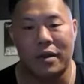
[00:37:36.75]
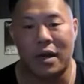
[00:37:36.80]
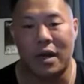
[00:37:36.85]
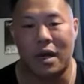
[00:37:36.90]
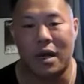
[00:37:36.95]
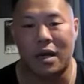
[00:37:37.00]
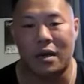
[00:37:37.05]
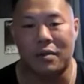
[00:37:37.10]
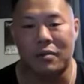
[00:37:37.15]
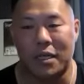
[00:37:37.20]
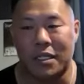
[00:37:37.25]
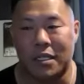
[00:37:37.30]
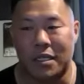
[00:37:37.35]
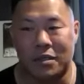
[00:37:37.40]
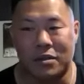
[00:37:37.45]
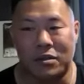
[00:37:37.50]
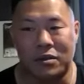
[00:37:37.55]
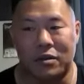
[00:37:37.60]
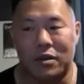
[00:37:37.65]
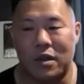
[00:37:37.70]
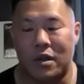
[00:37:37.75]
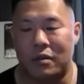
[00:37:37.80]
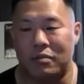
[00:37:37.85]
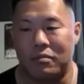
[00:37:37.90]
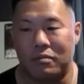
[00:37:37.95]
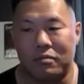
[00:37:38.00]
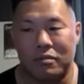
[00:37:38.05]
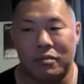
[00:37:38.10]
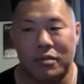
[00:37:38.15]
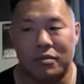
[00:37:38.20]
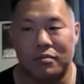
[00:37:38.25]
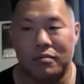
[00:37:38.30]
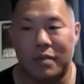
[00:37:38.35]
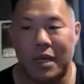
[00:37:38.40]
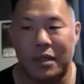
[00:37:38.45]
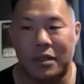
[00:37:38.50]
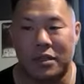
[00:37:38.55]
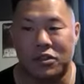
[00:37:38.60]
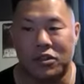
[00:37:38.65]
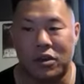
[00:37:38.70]
My sister-in-law
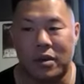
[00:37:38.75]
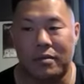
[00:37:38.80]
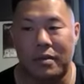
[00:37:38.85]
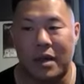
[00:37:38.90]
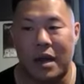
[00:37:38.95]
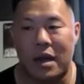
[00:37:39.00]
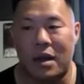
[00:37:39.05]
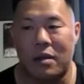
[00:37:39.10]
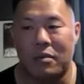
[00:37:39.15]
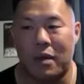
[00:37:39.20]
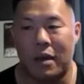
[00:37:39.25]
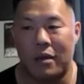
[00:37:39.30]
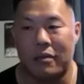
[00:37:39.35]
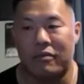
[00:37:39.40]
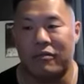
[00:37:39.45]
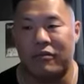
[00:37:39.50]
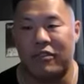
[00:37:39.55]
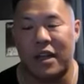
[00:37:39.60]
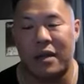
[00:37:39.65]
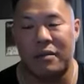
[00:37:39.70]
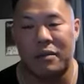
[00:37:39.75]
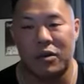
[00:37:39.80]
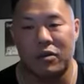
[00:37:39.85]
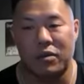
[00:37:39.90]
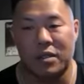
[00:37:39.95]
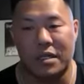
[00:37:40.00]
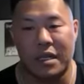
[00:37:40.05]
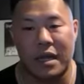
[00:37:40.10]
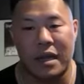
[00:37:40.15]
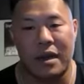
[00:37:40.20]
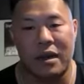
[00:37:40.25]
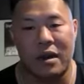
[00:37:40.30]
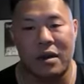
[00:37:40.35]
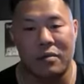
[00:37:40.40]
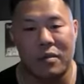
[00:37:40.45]
made the trip out. My family was there.